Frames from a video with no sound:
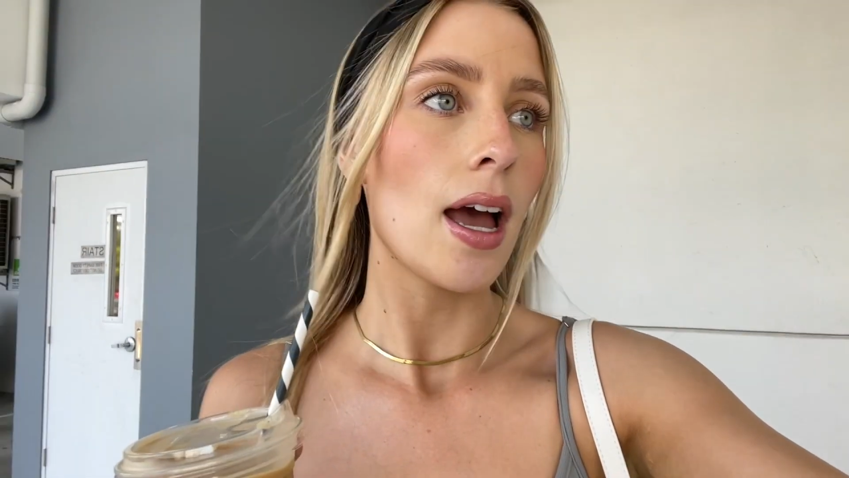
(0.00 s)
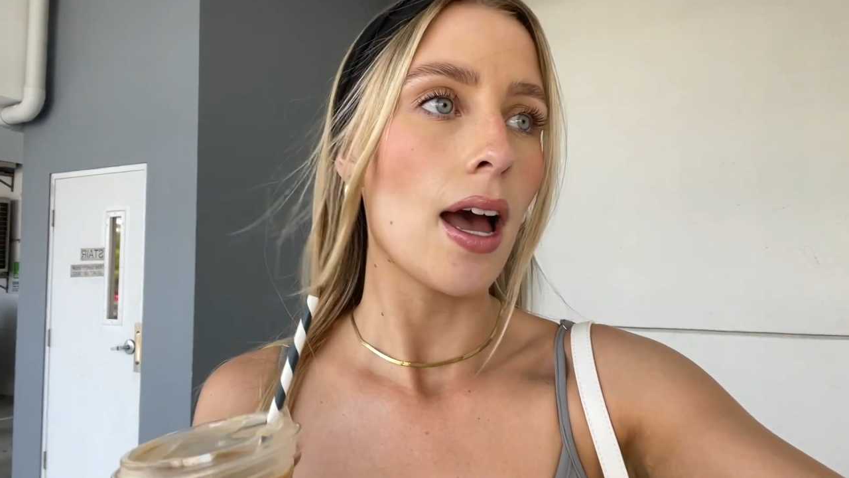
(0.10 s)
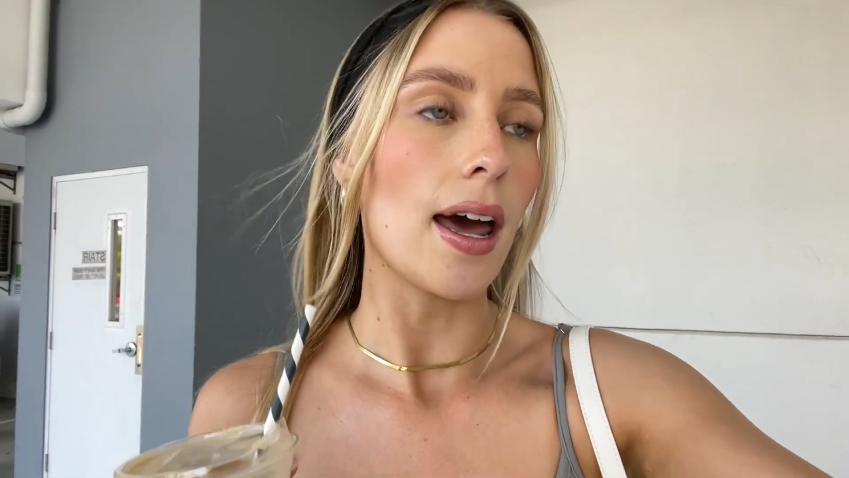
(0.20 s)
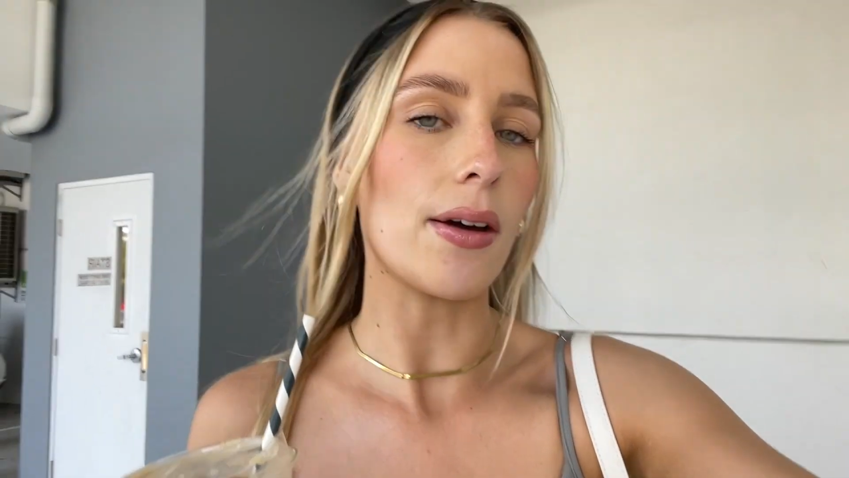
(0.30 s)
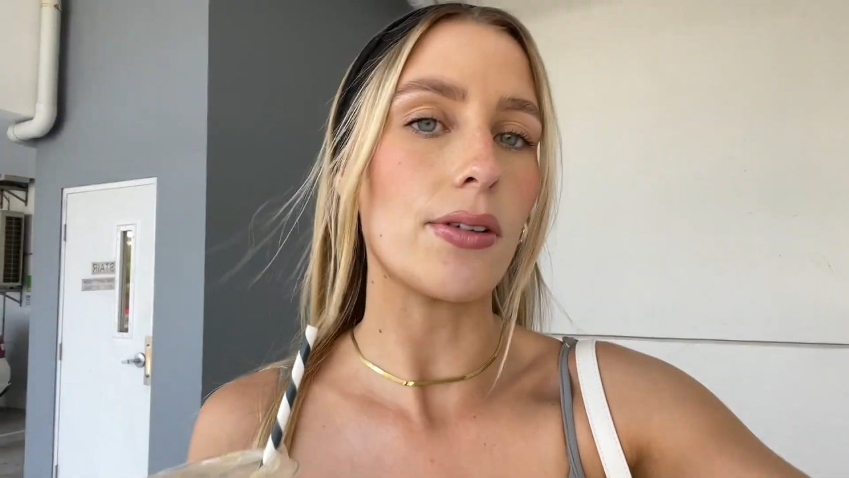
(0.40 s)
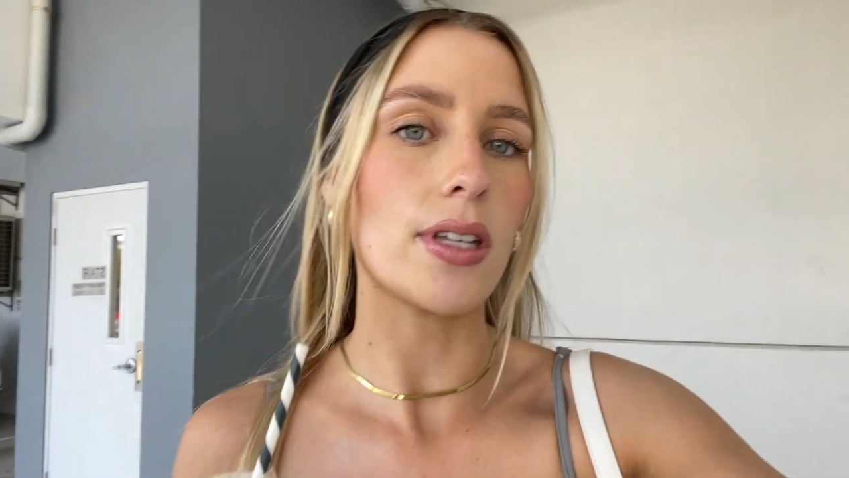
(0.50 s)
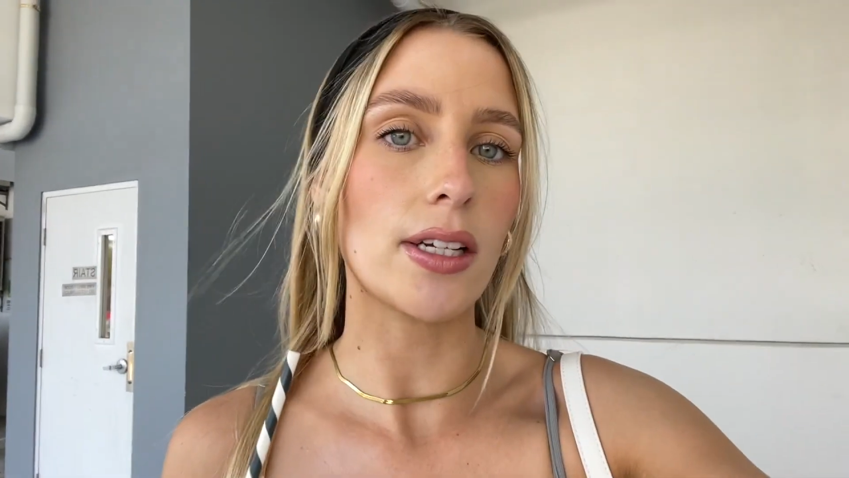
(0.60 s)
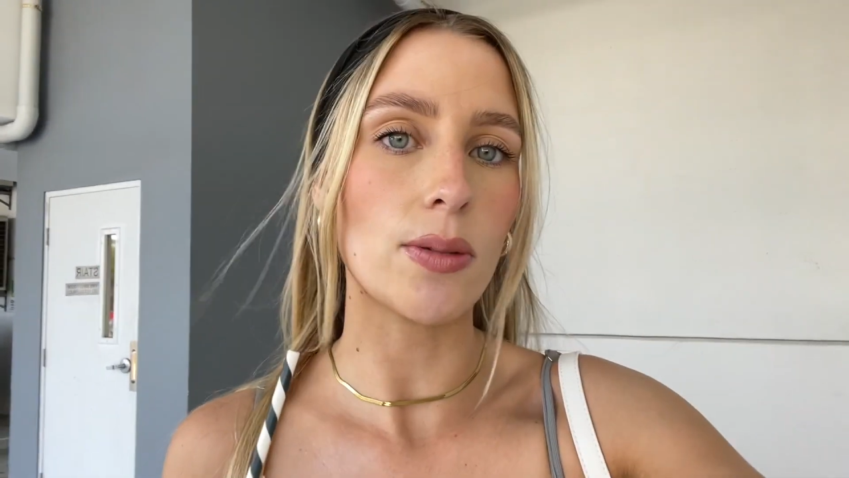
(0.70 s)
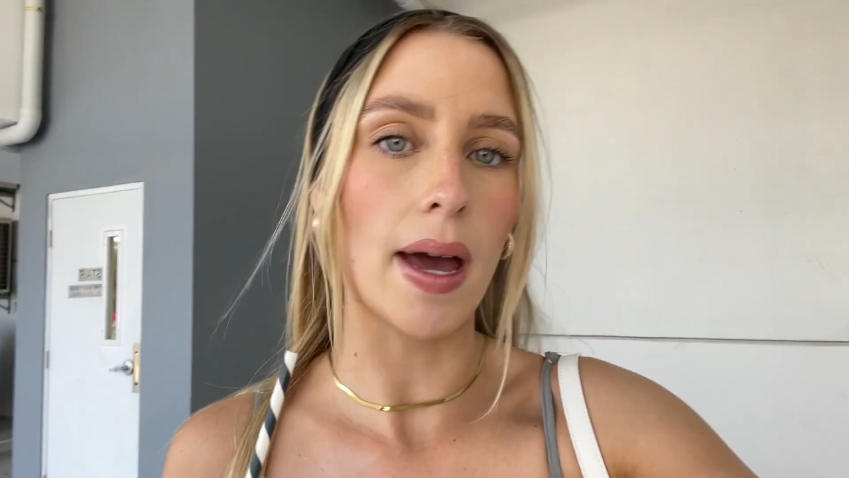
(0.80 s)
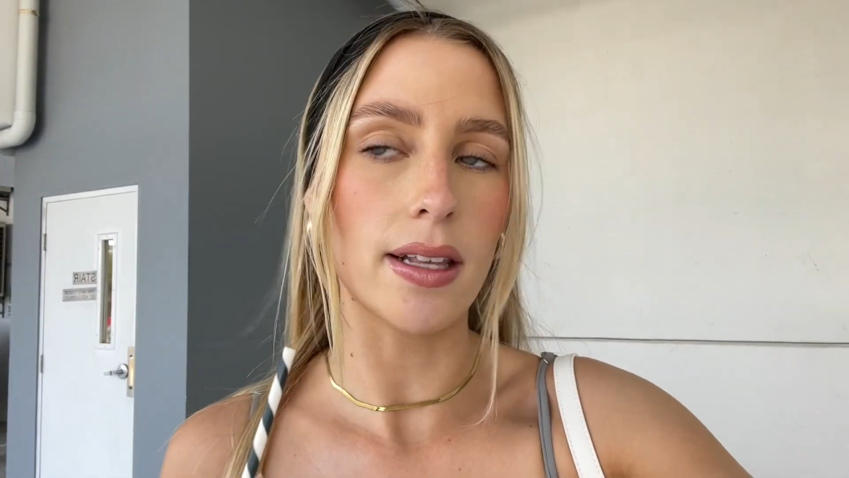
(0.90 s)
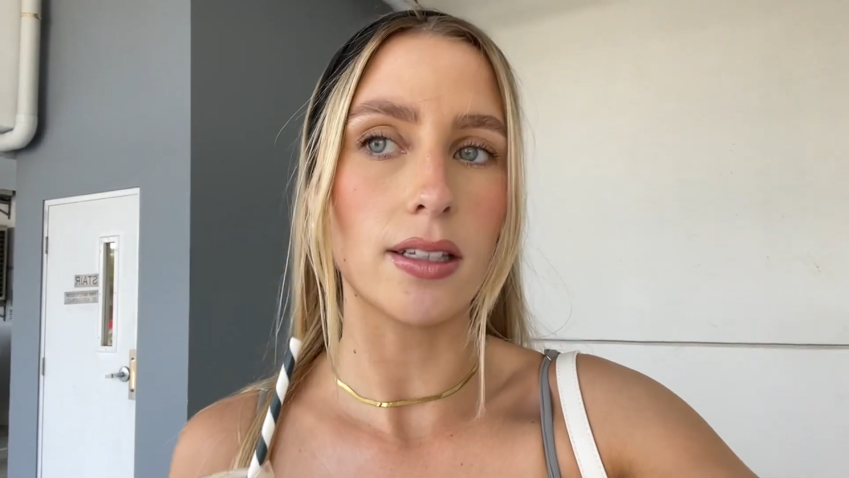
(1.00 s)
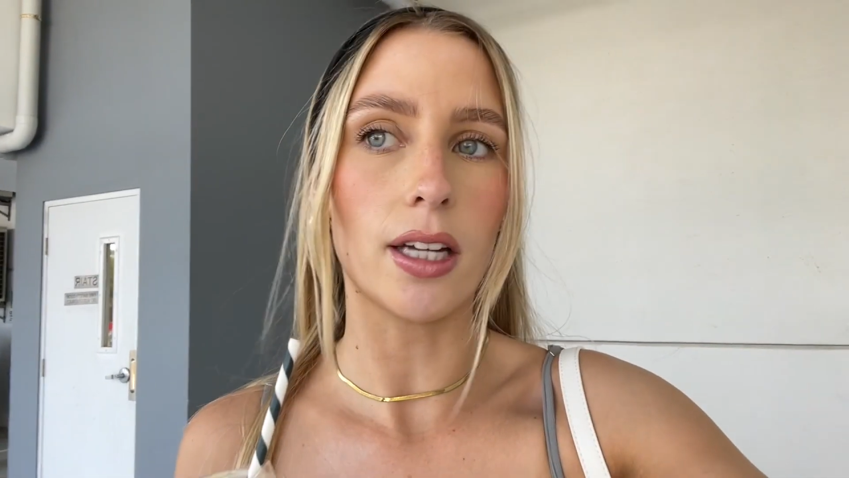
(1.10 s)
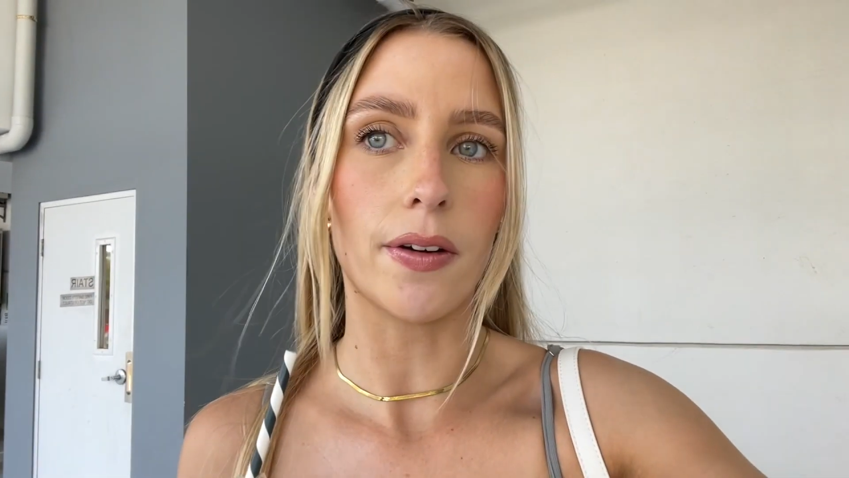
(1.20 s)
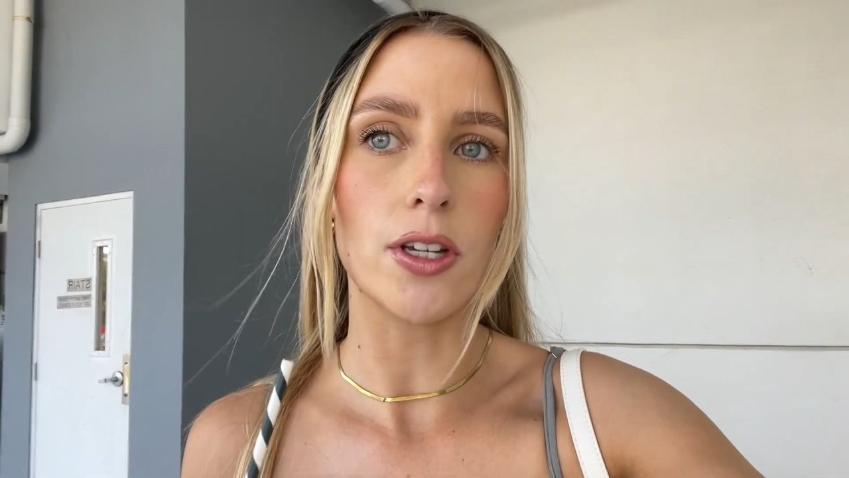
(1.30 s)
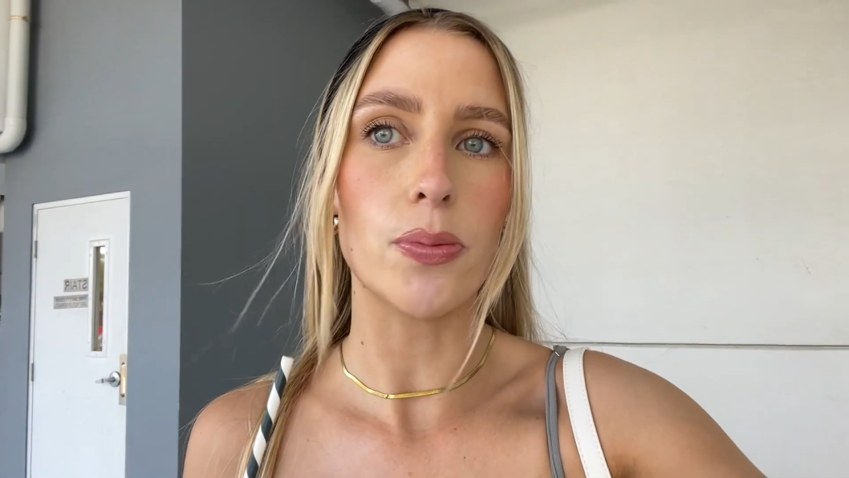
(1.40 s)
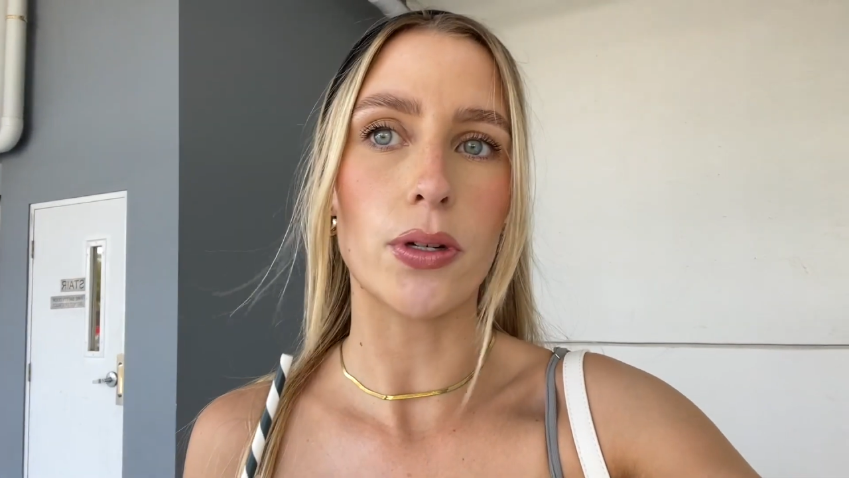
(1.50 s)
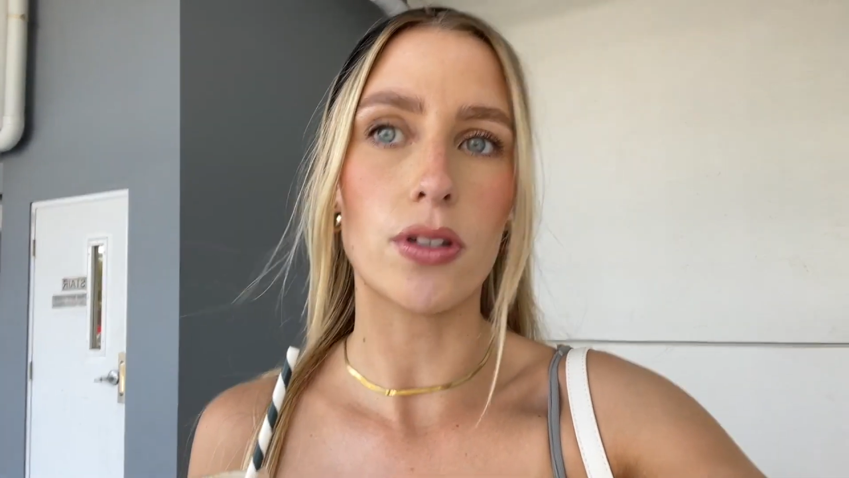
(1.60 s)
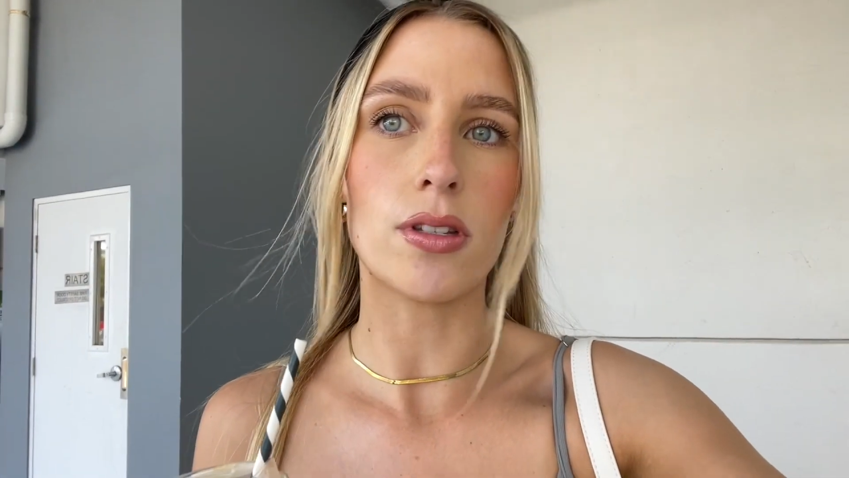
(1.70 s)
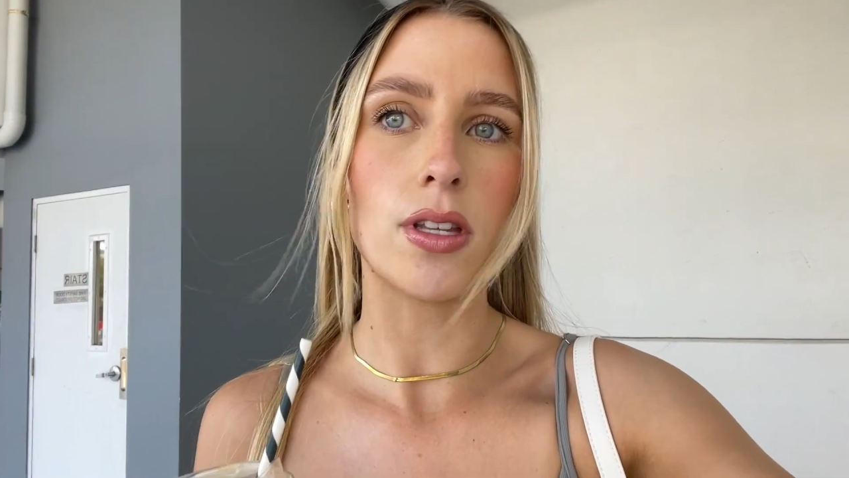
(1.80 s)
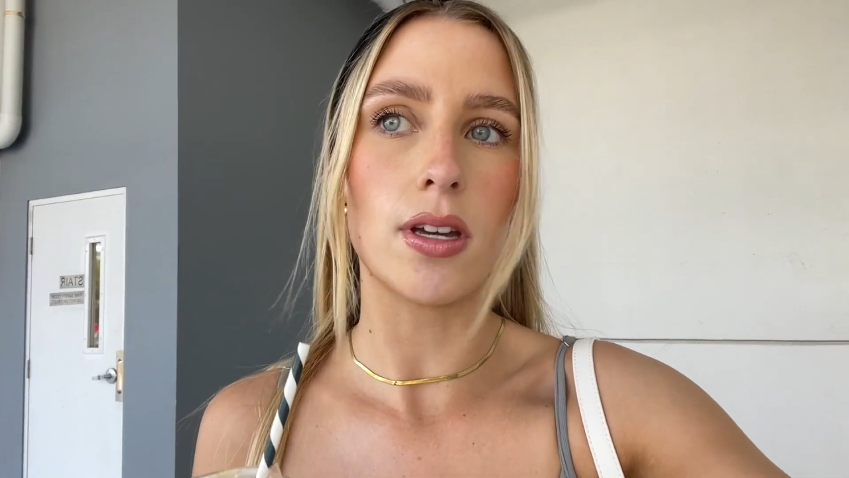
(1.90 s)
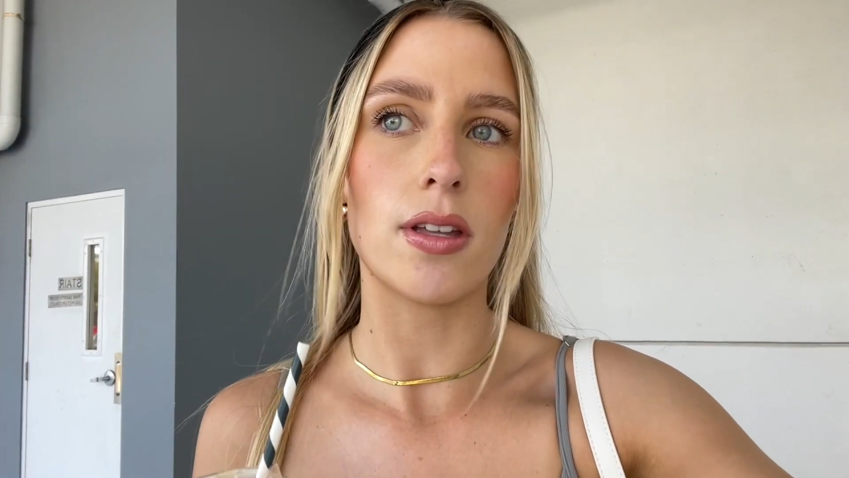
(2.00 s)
And I was saying to Matt it's hilarious because